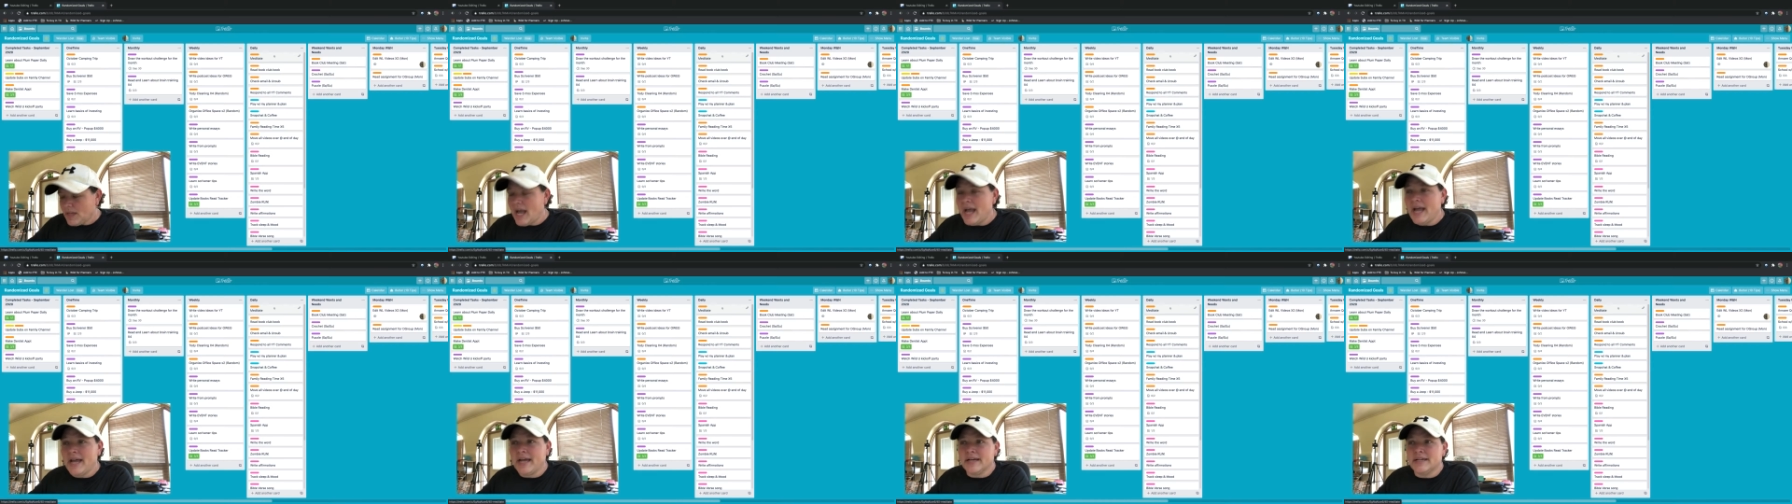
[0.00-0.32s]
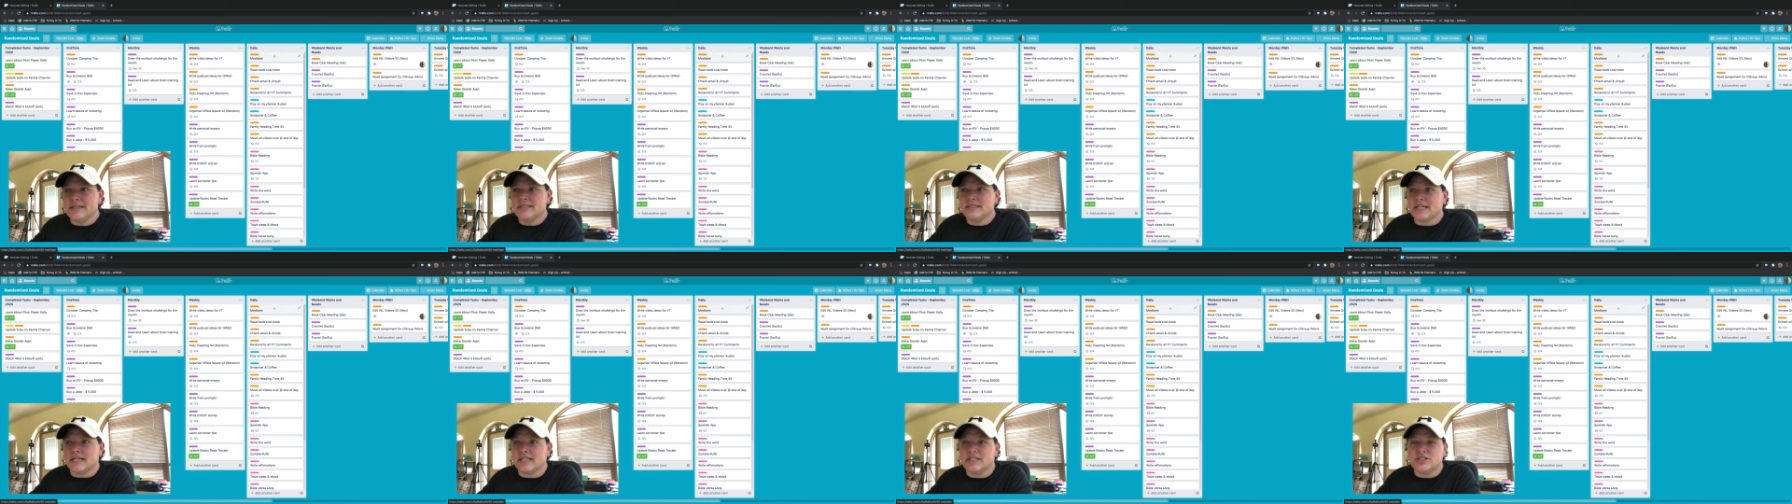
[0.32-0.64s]

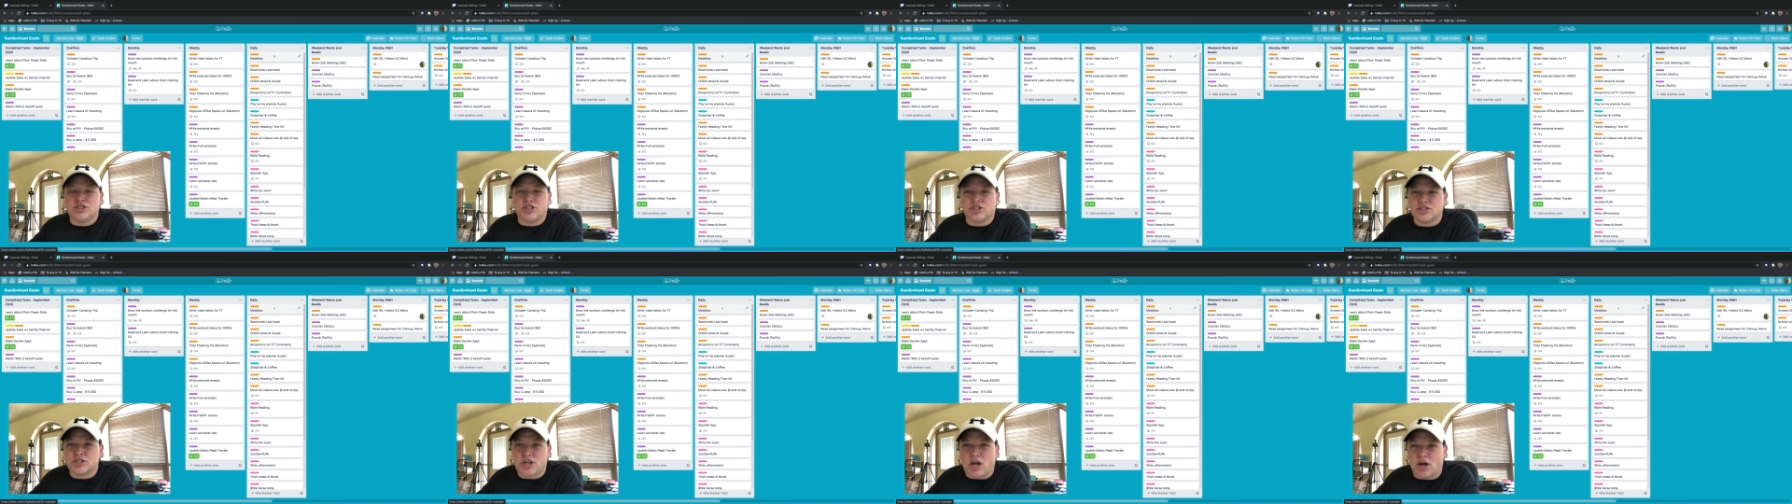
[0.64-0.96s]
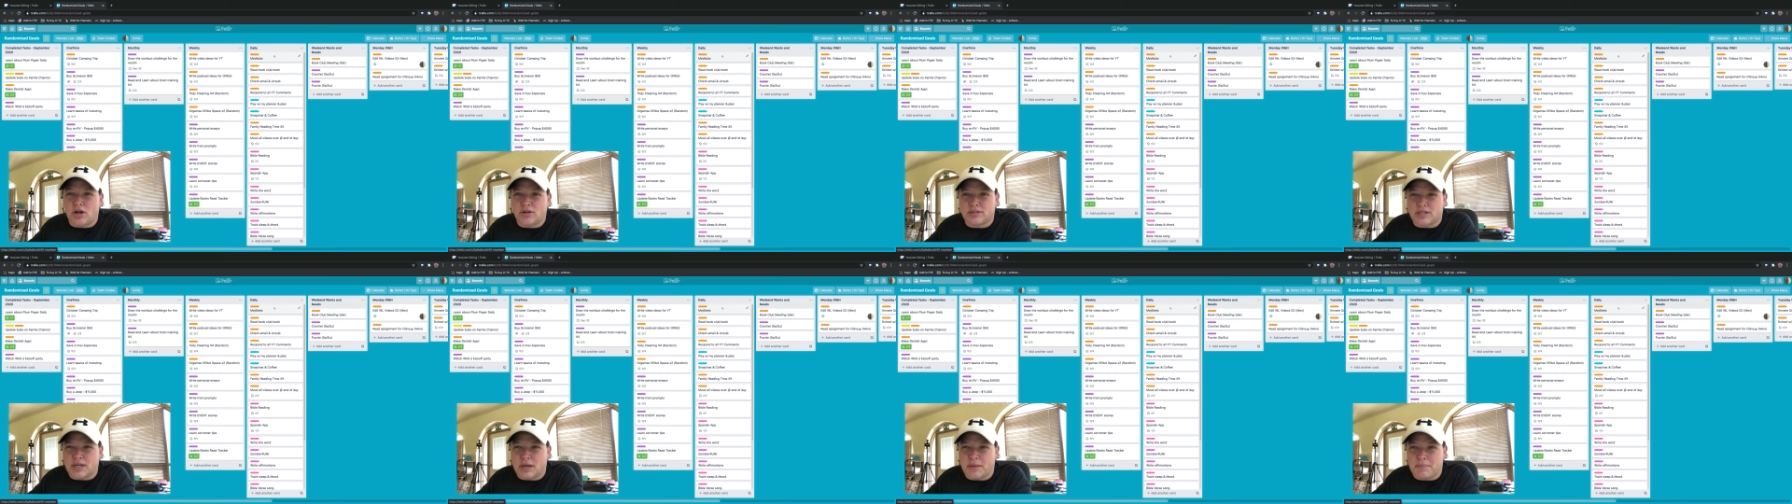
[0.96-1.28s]
and it's just
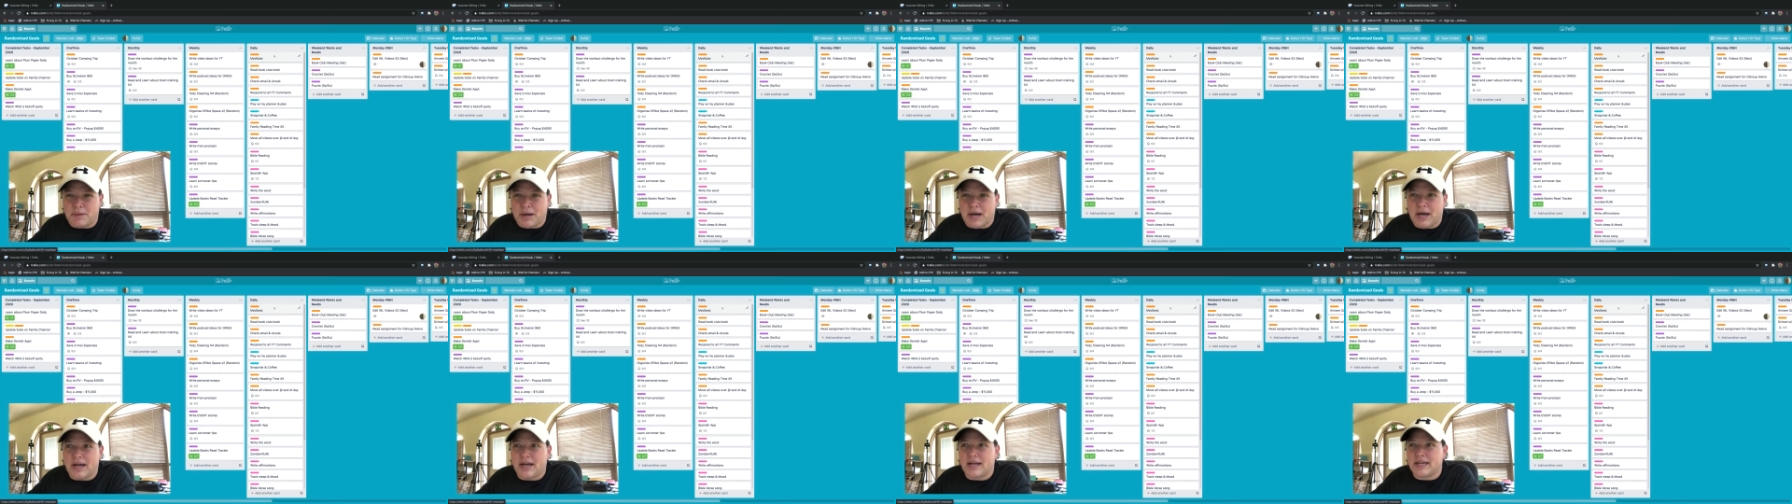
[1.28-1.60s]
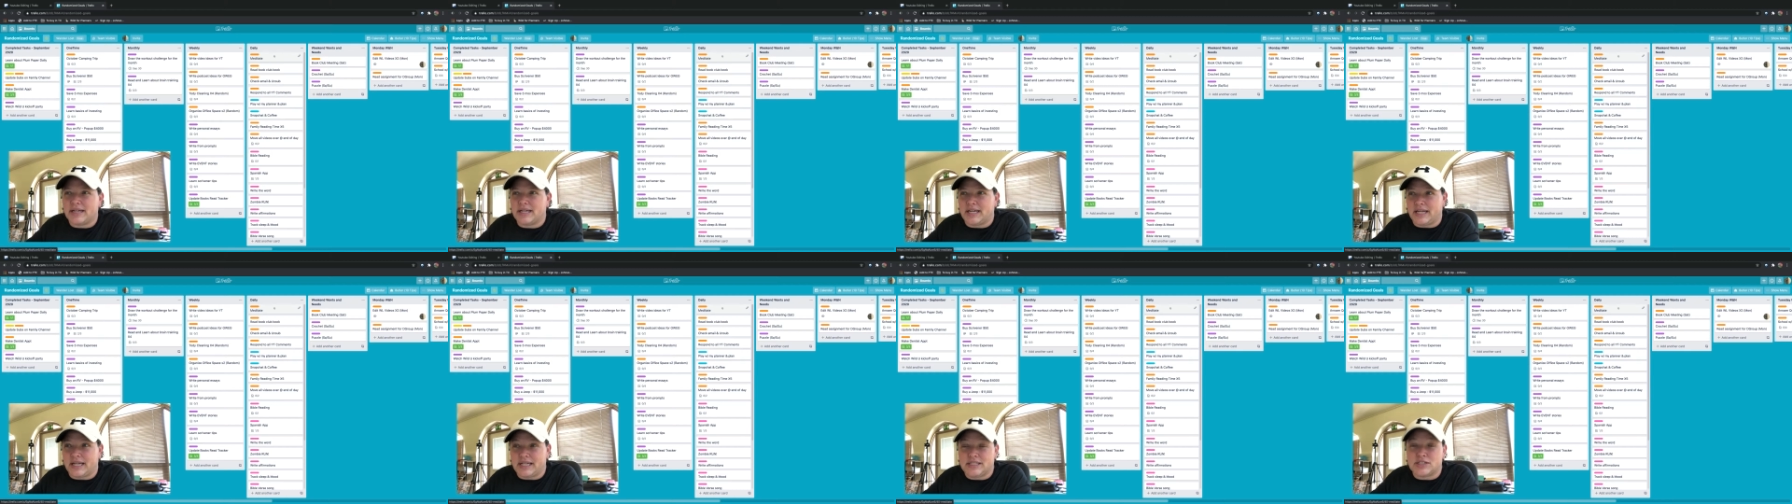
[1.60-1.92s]
called
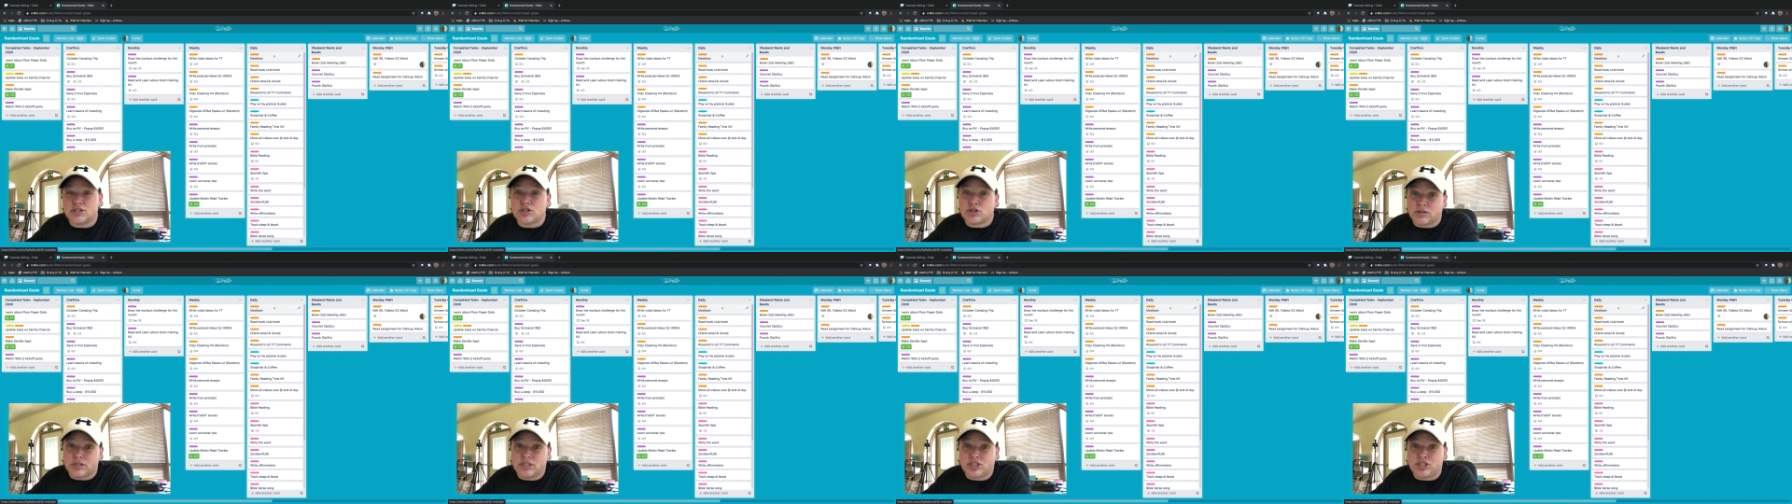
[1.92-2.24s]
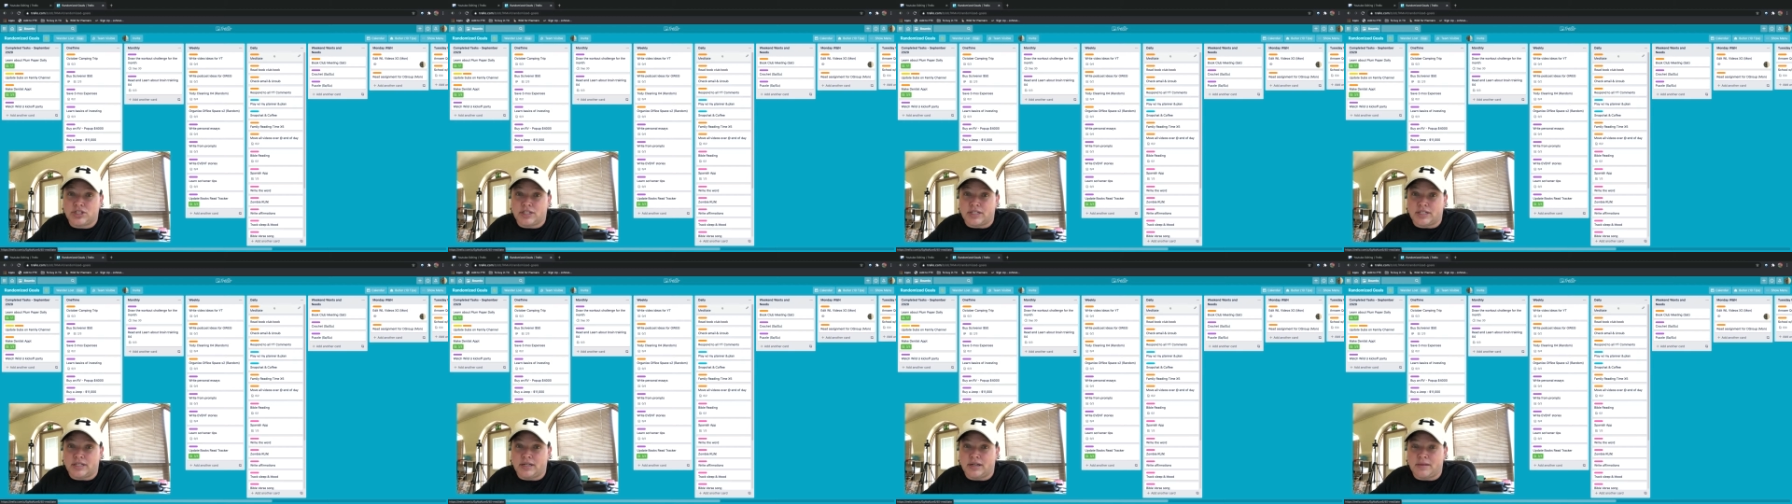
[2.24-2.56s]
Abide. It's
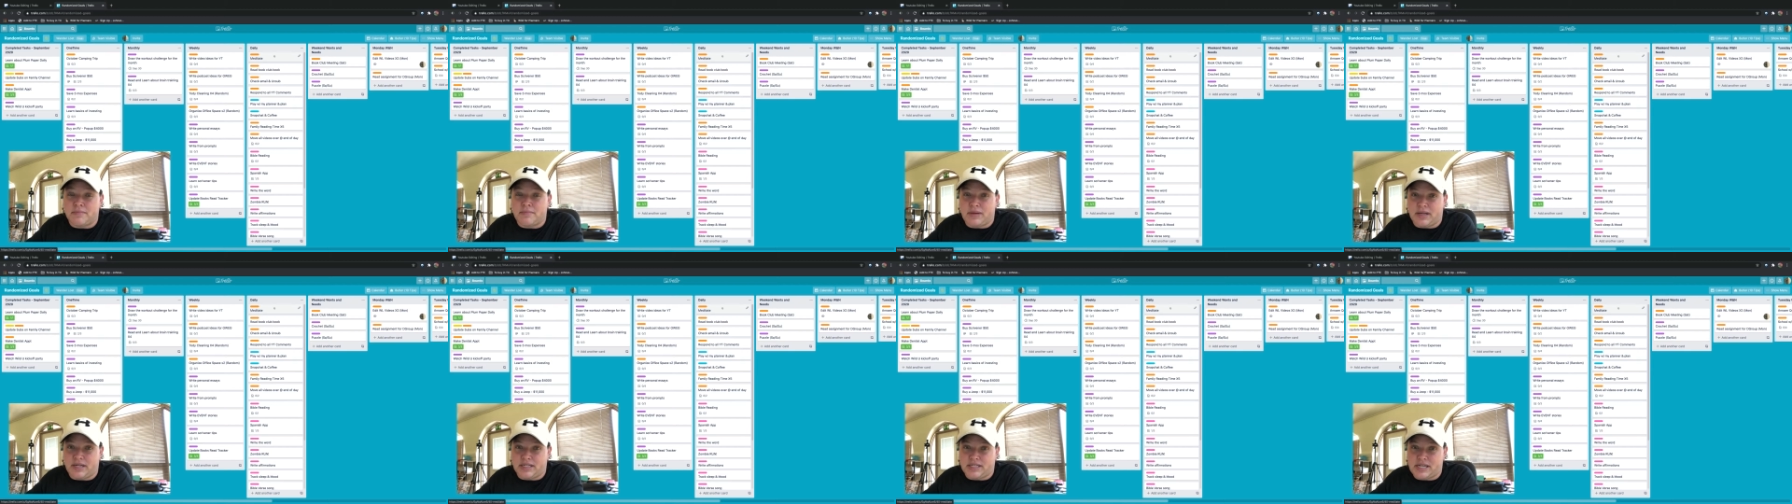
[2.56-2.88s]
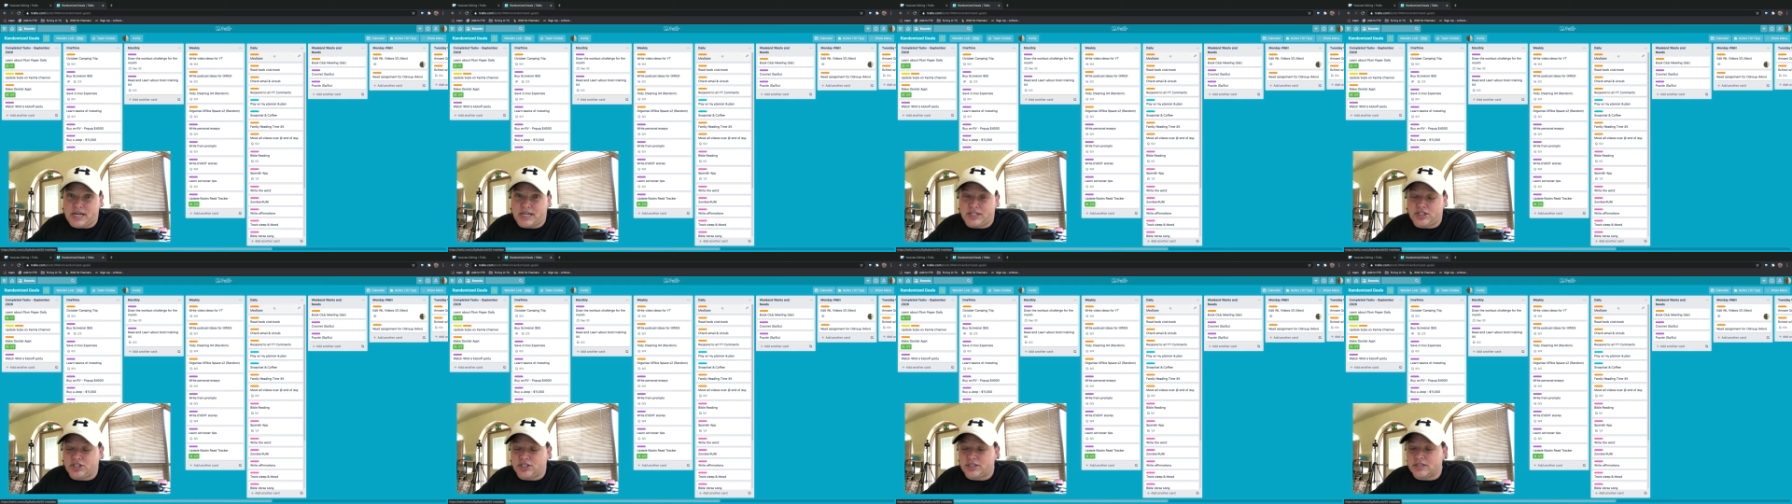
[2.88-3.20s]
Christian
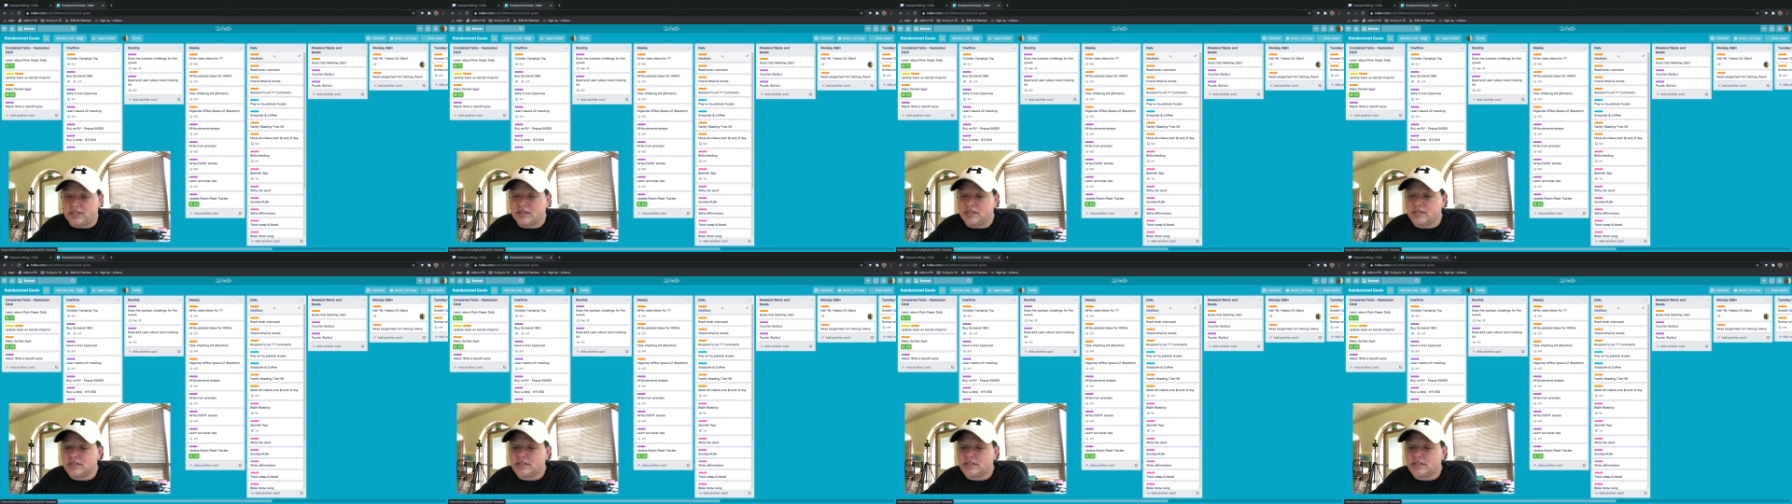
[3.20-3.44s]
meditation.